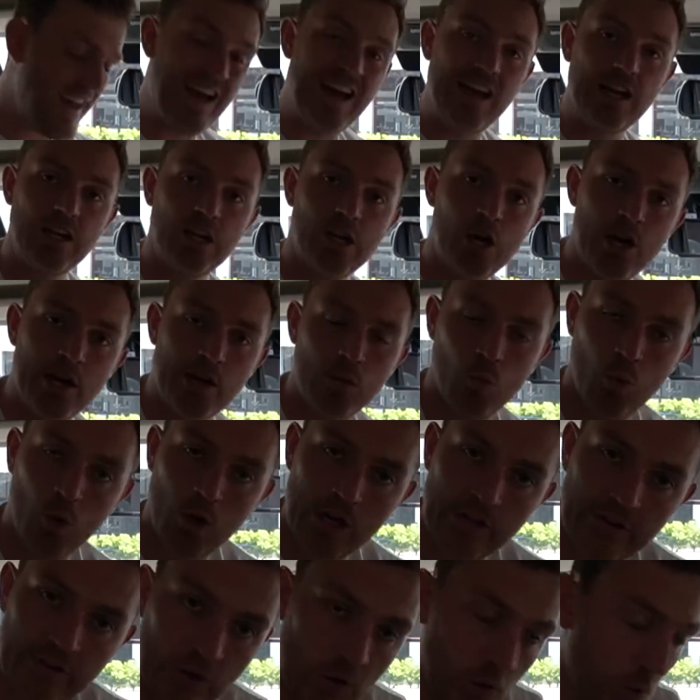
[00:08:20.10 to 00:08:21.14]
at night, what
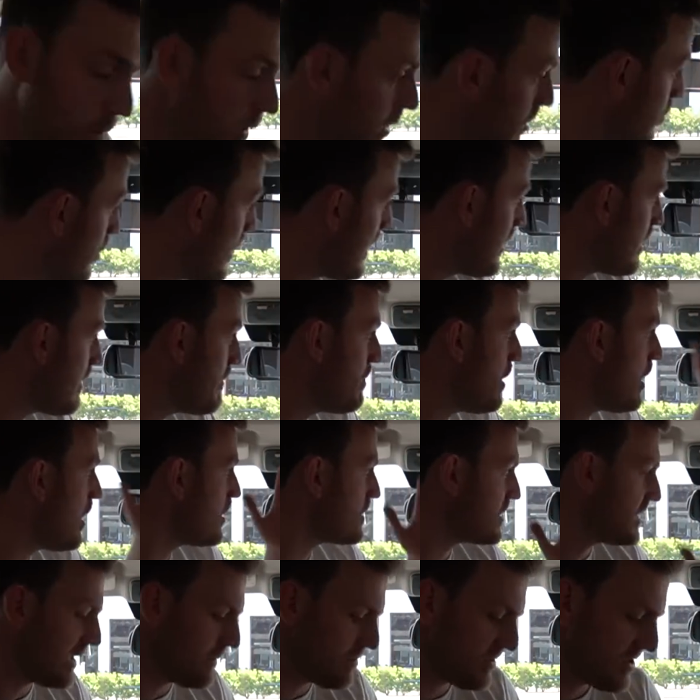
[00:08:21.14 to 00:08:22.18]
I do when I'm parked up